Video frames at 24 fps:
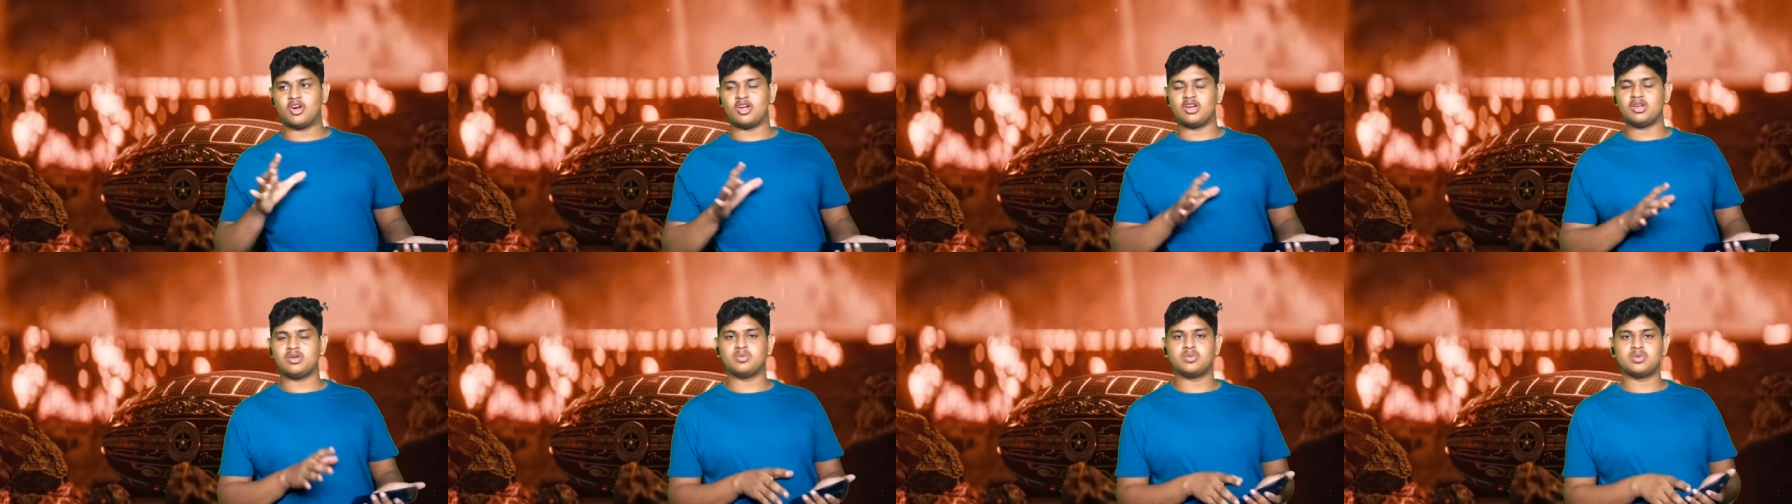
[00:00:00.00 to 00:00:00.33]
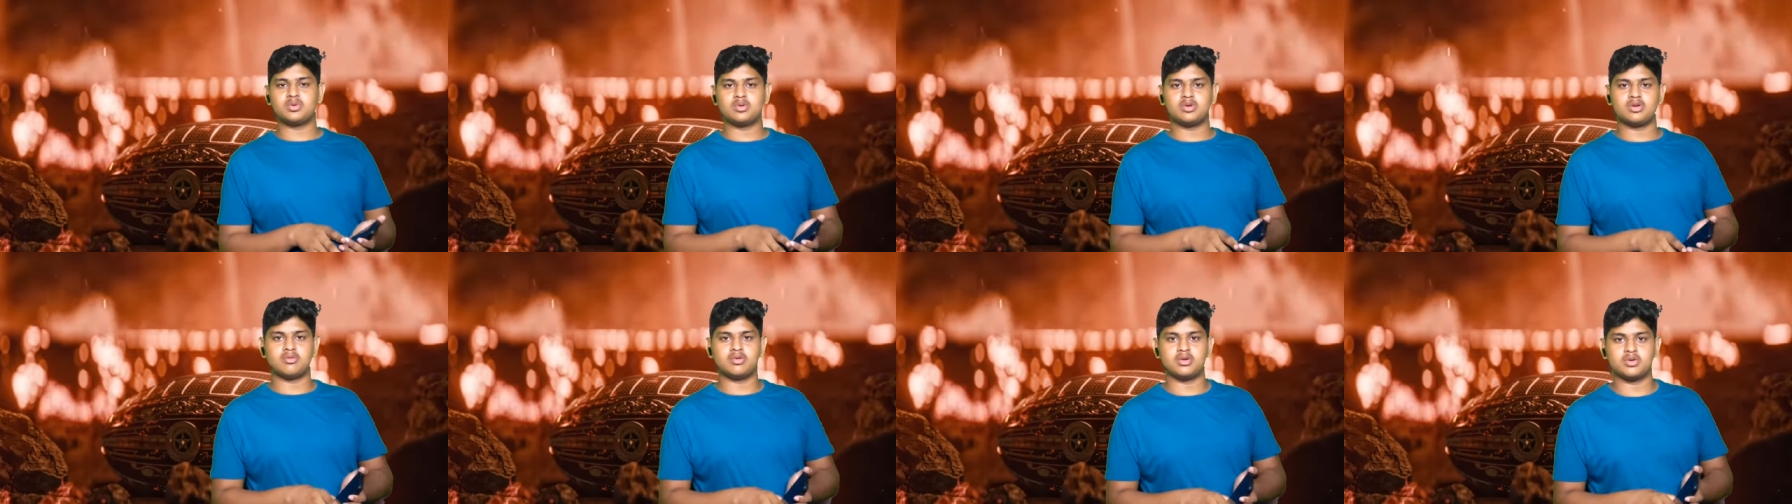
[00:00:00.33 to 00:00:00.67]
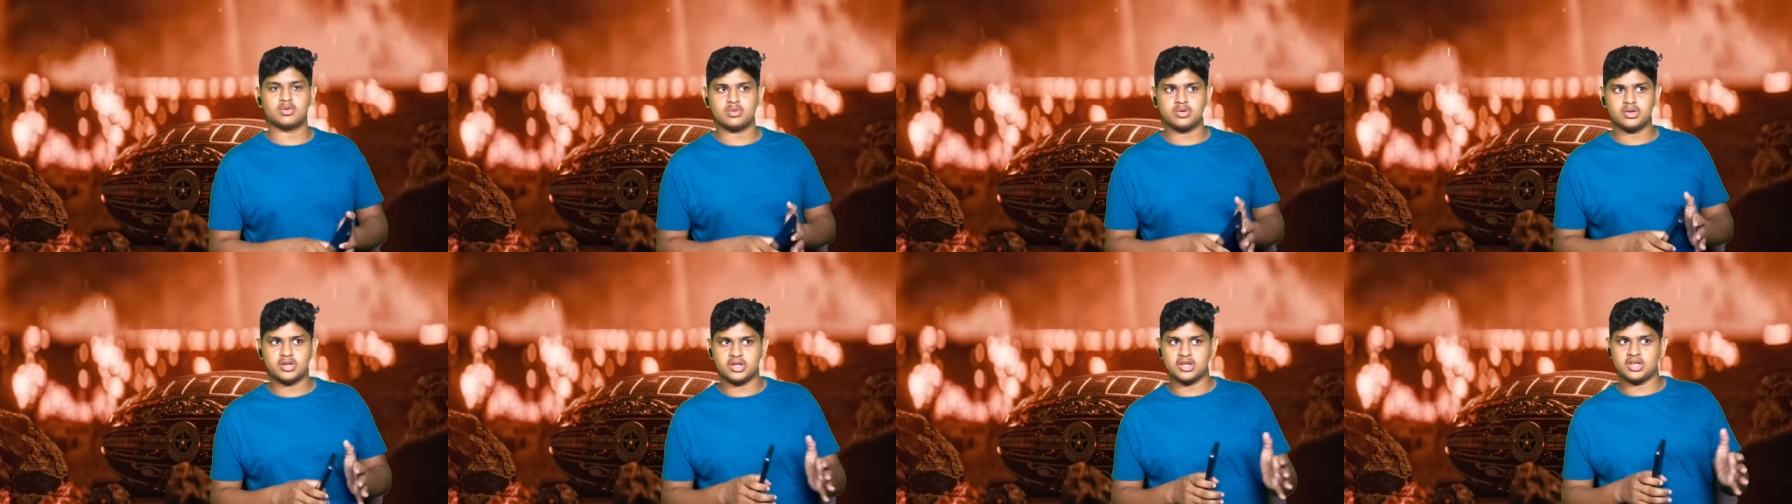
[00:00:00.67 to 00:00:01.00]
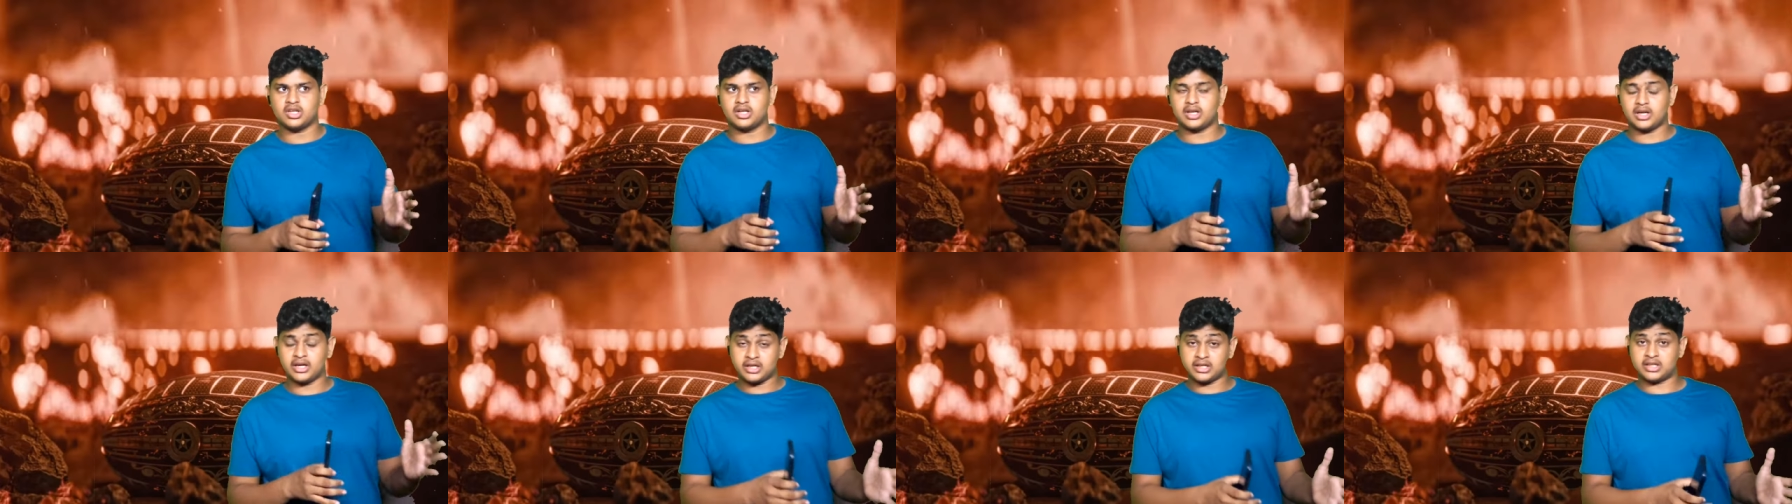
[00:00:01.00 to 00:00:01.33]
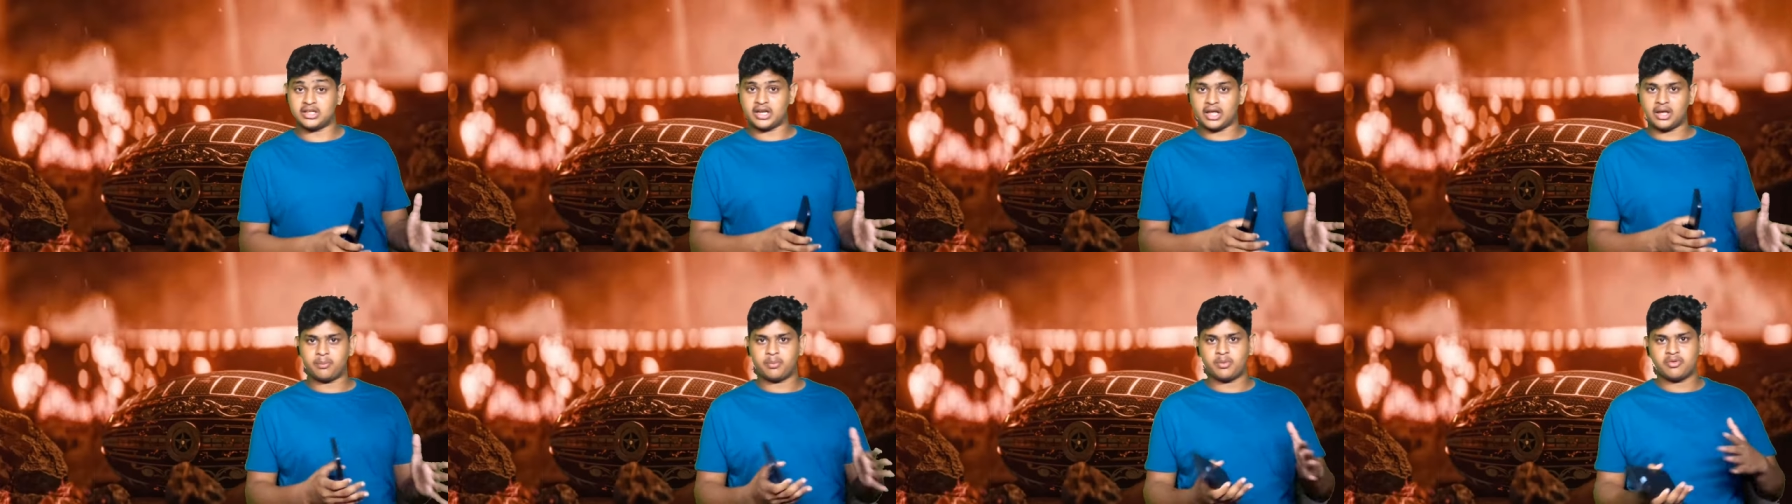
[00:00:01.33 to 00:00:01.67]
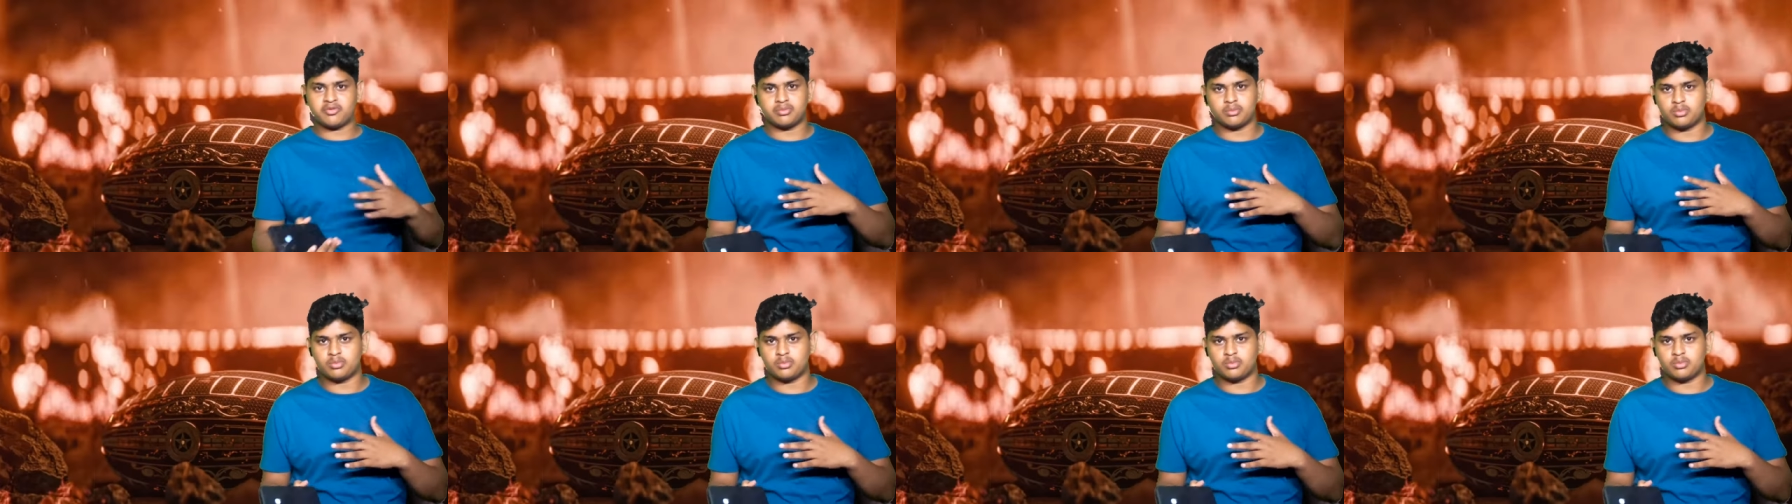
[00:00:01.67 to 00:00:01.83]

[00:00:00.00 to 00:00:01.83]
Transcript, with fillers: Tollywood lover could in Elan type